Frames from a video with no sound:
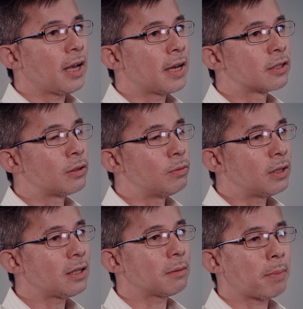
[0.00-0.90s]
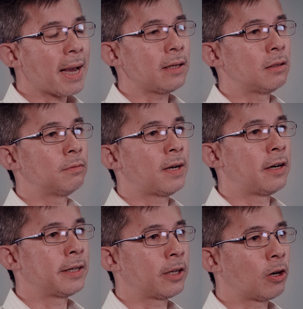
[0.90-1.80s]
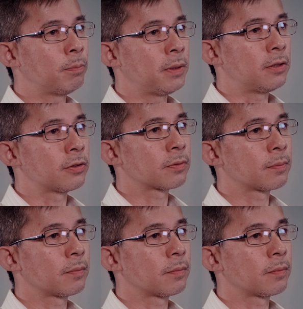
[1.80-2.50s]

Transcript: has a unique pattern of RNA copies.